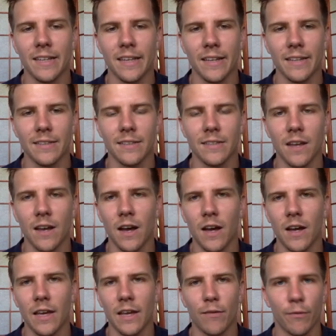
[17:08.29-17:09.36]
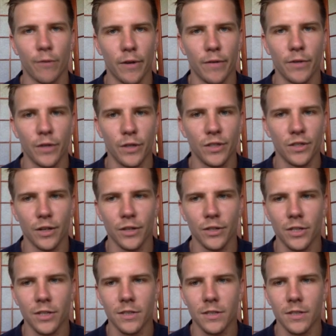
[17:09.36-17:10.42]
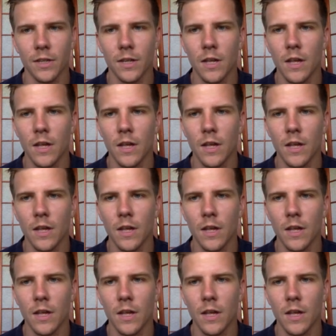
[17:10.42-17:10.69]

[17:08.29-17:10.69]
get in front of good searches.